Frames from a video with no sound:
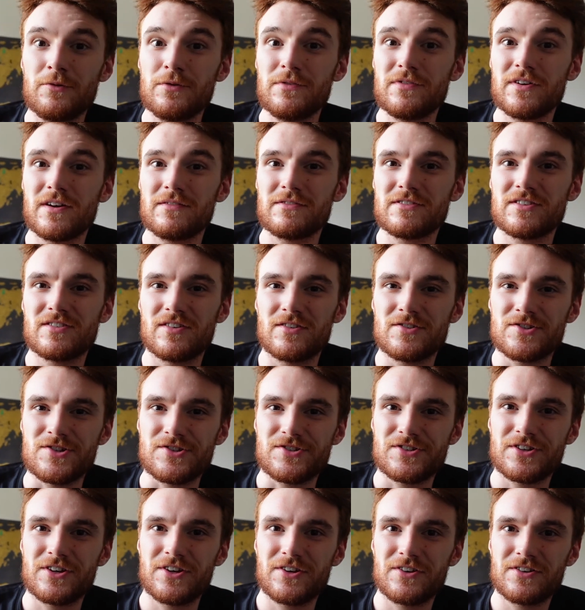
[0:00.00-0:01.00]
we've covered social
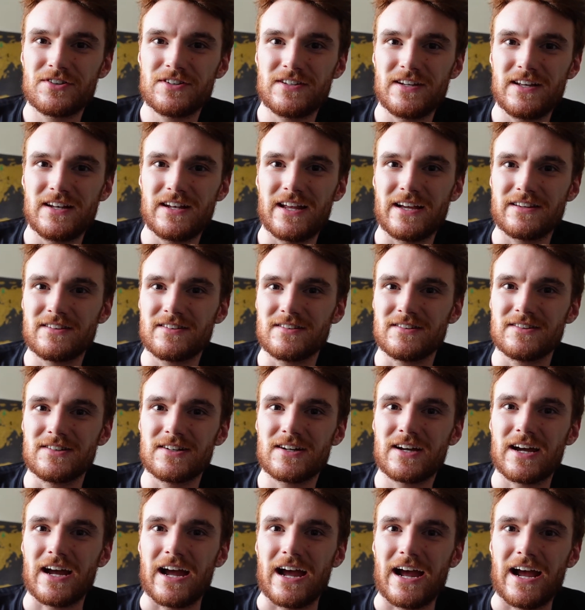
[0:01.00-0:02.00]
security, let's
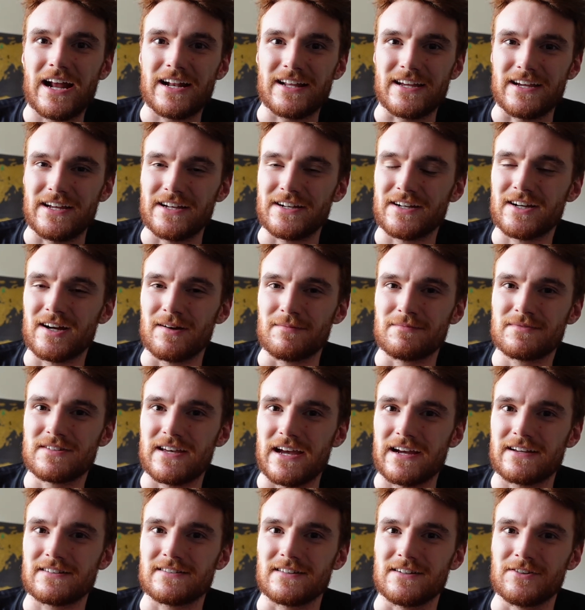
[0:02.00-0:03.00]
look at income
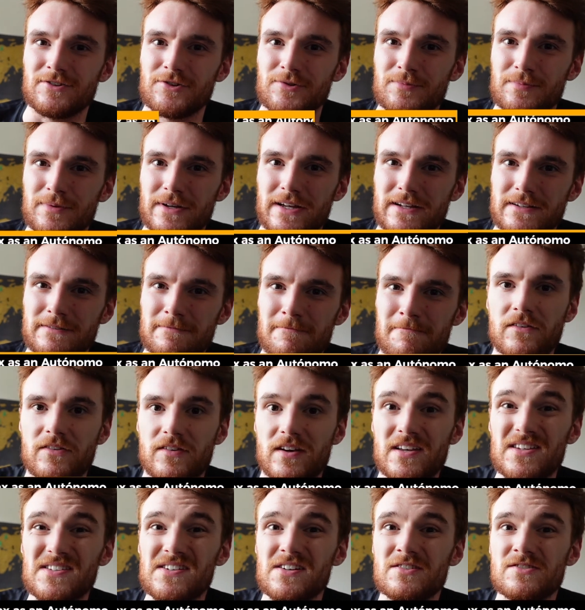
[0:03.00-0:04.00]
tax a little bit. So
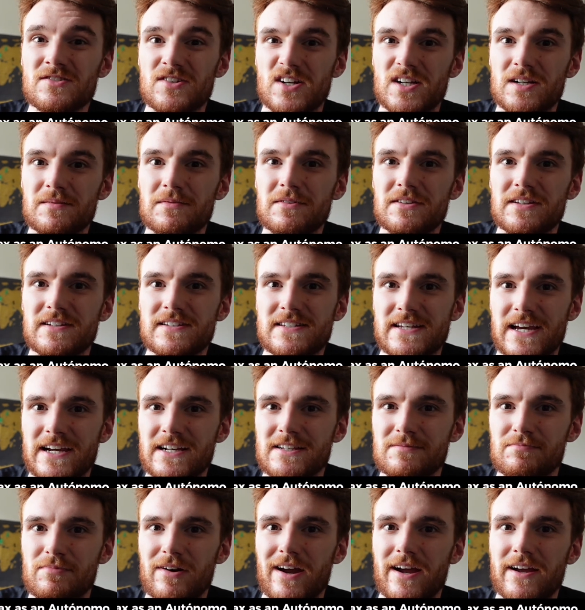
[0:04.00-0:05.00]
as an autónomo, the
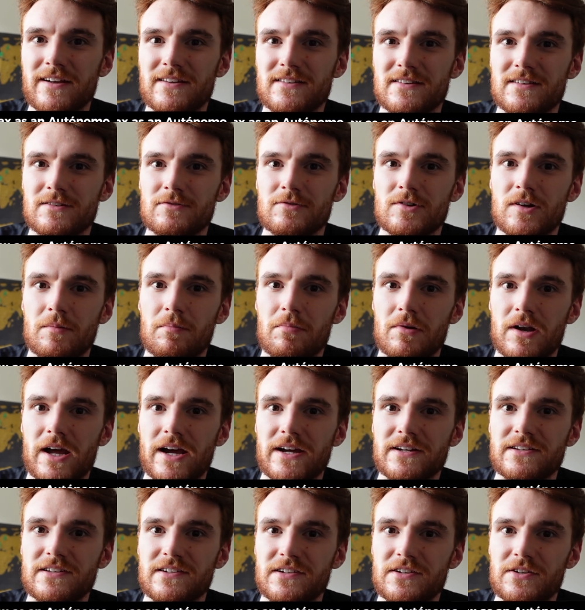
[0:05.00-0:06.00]
tax brackets that will
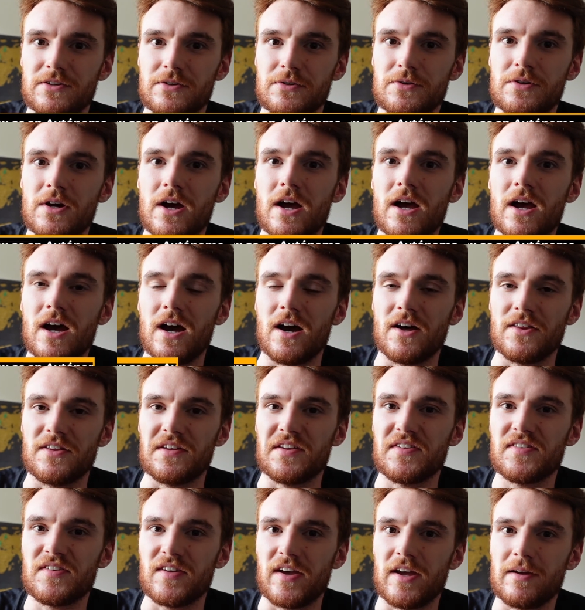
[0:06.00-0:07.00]
apply to you are the
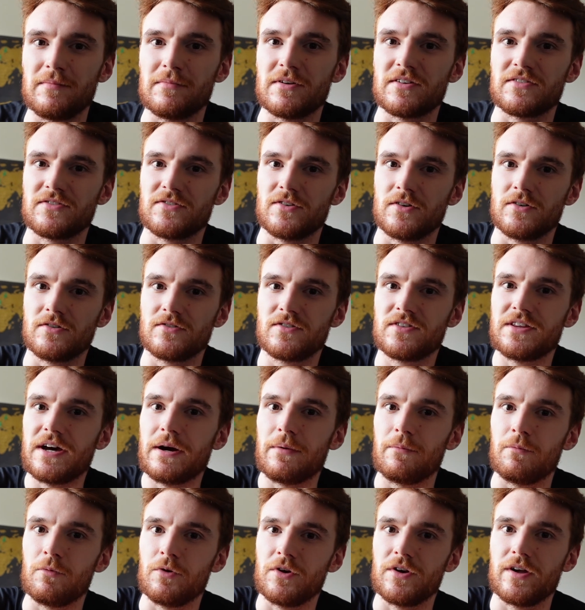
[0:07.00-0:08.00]
same as those
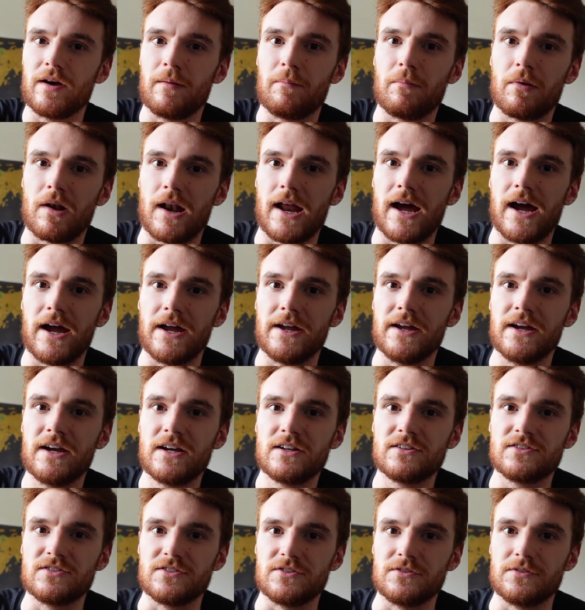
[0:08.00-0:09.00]
that would apply
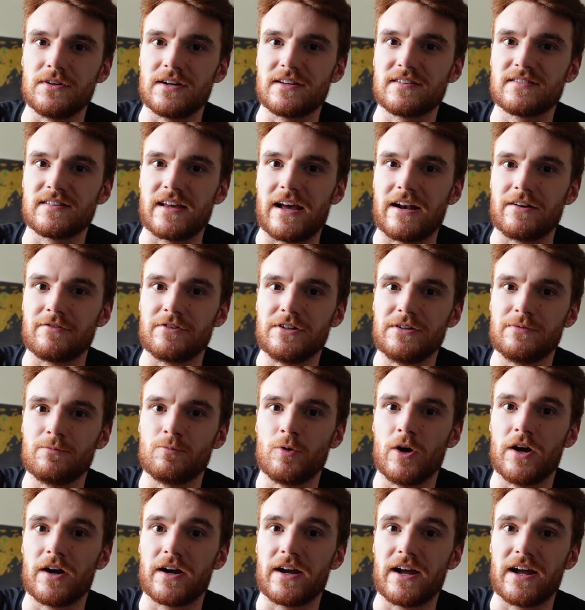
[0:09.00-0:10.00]
to a salaried
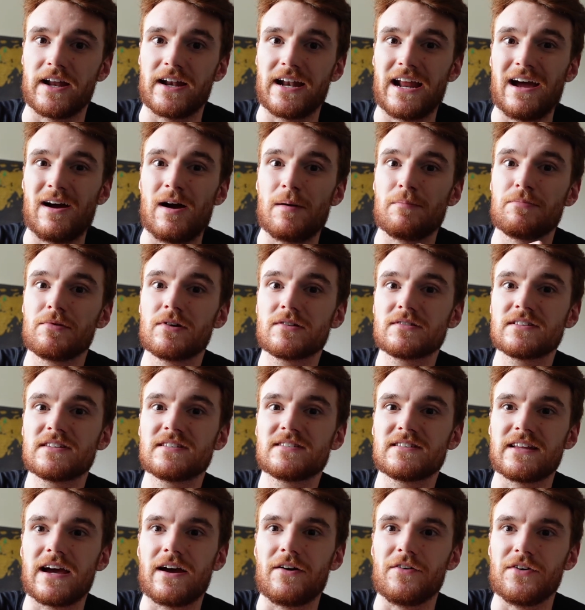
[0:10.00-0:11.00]
worker. Now, I broke this
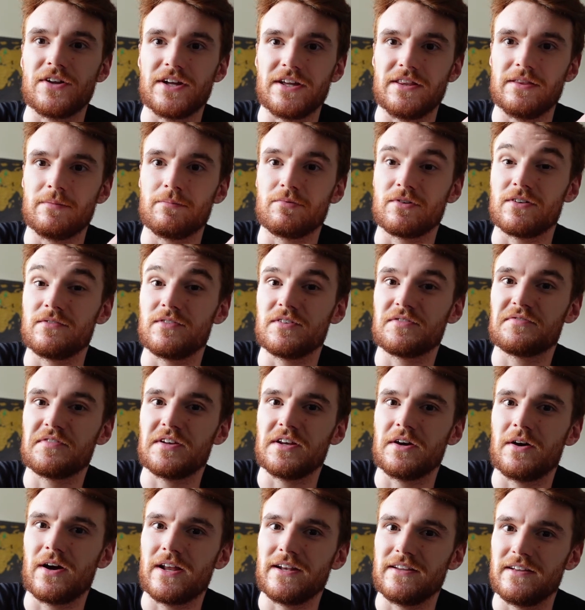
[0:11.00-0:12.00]
down in the previous
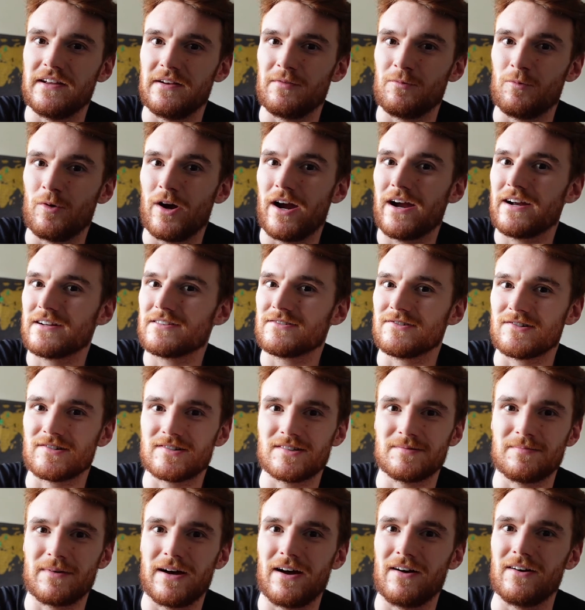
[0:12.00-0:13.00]
video I did where I talked
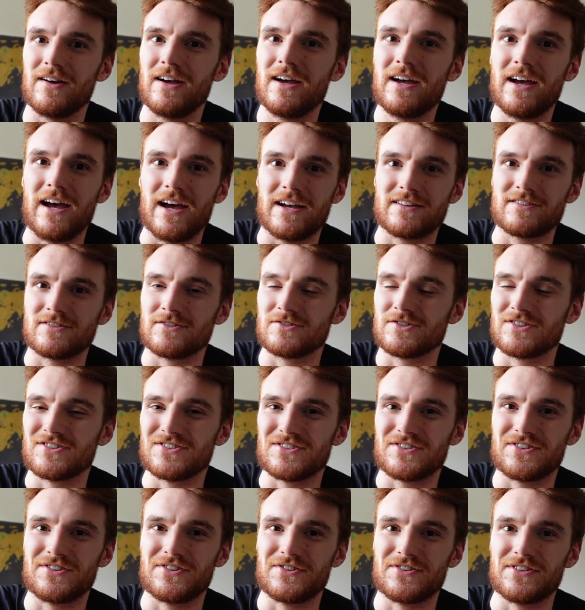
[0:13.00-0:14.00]
about social
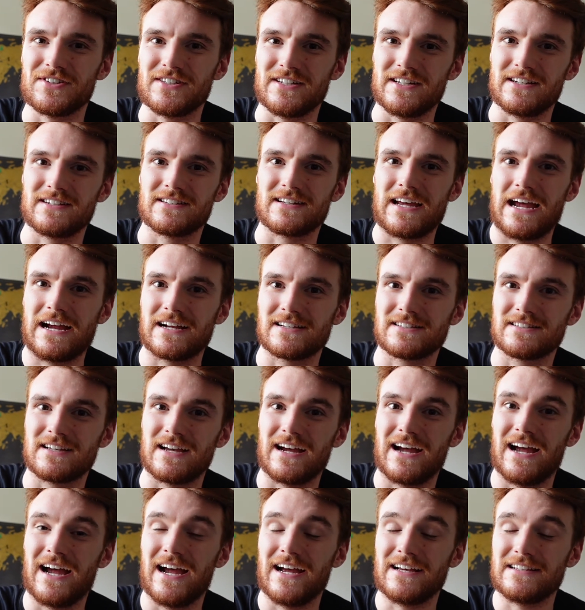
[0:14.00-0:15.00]
security and tax
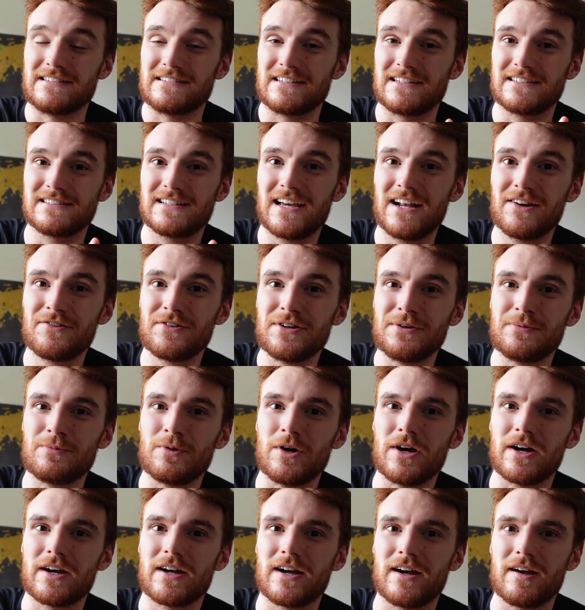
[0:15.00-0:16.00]
as a salaried
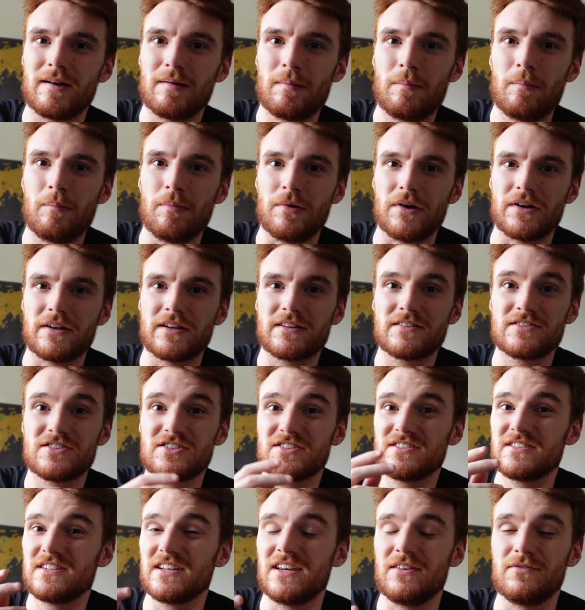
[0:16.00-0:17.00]
worker, but
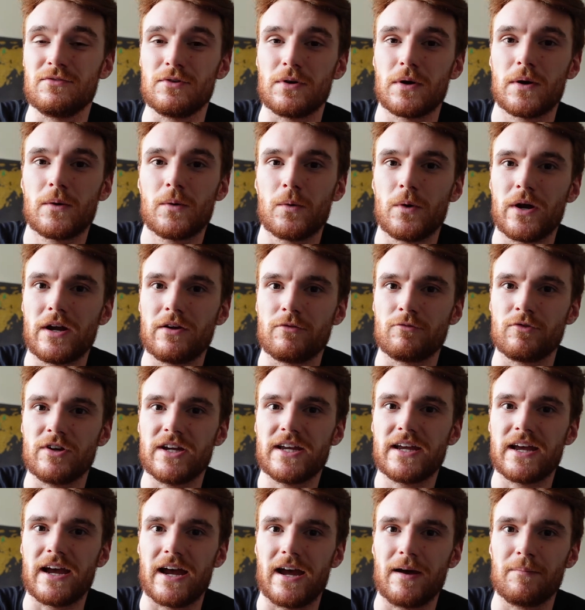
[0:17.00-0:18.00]
just to give you a quick
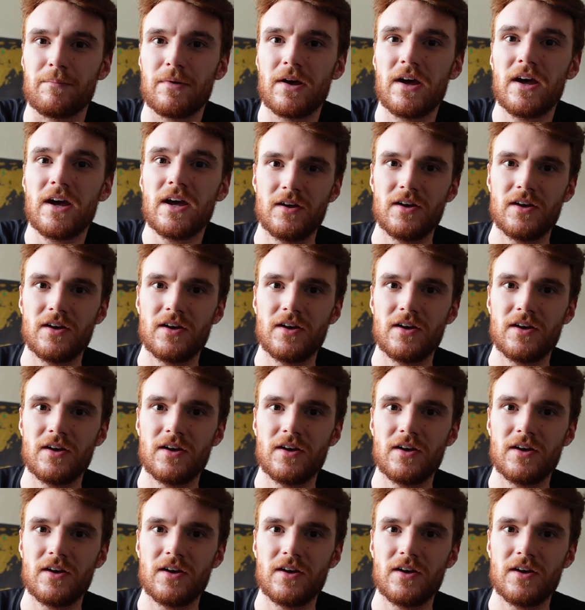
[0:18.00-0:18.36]
recap.